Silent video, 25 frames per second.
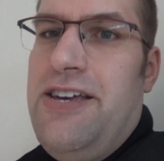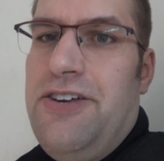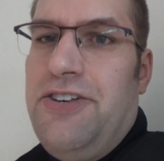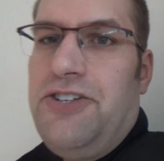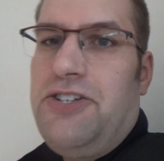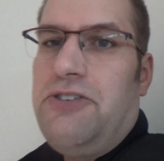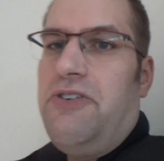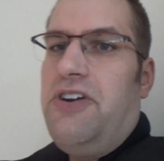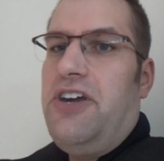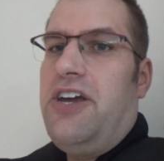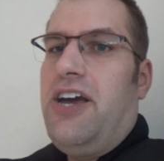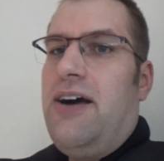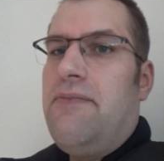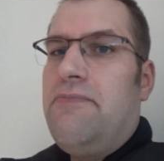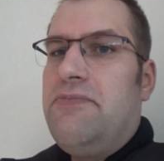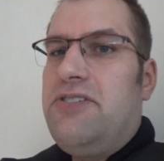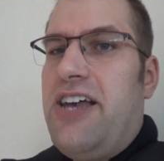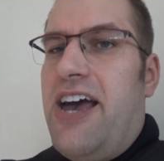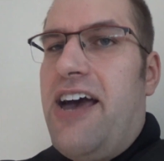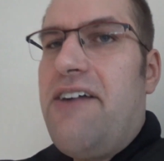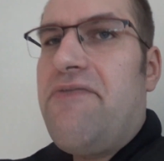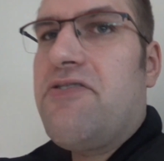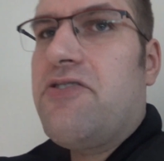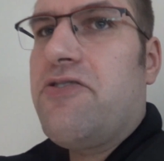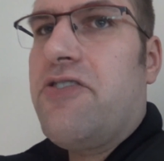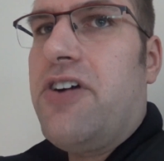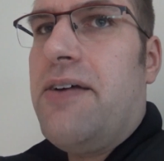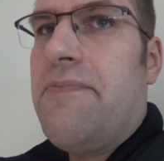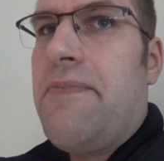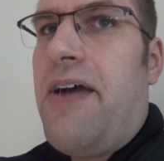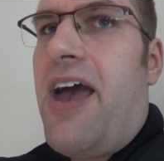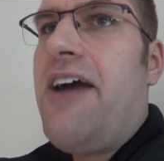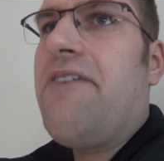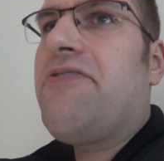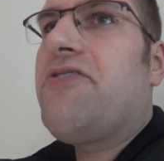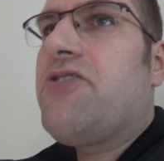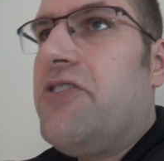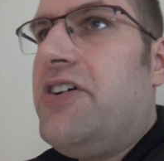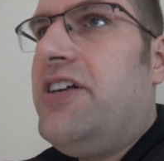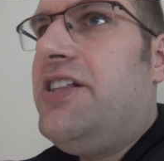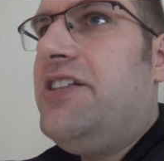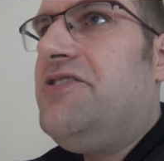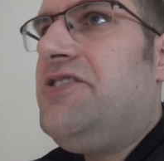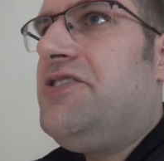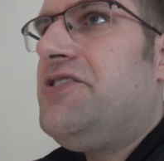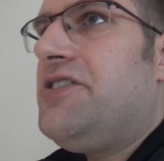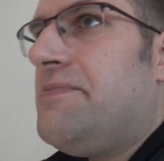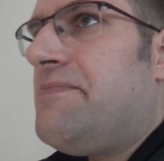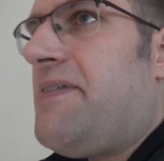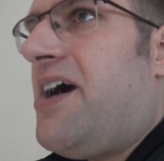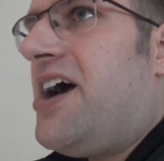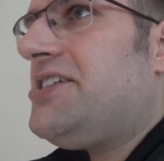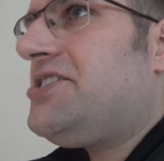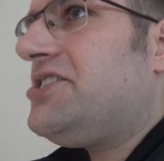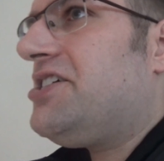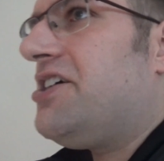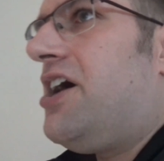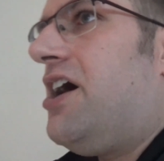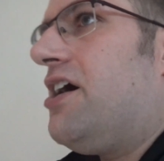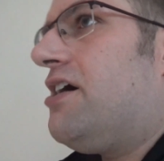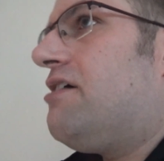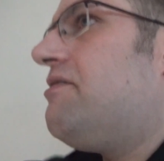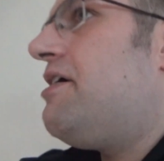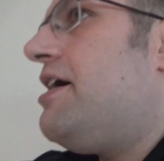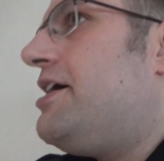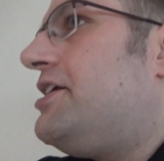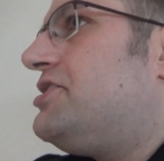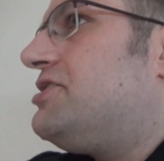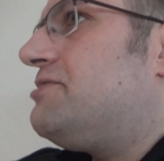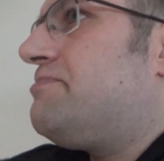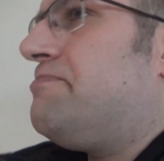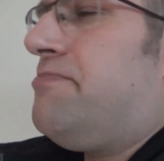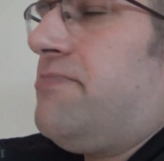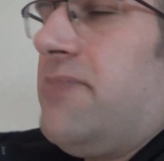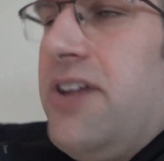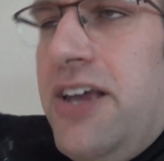So he comes after him after he loses the mask, and Aquaman just